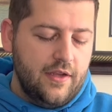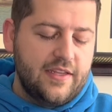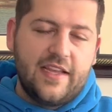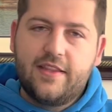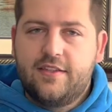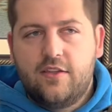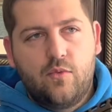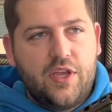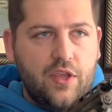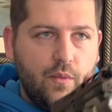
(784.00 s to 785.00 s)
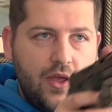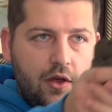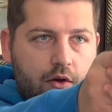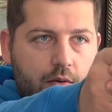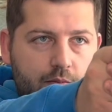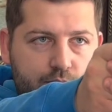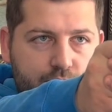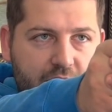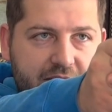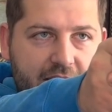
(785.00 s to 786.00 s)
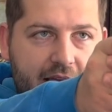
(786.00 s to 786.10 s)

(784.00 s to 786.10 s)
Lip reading: take this as what you will. Pressing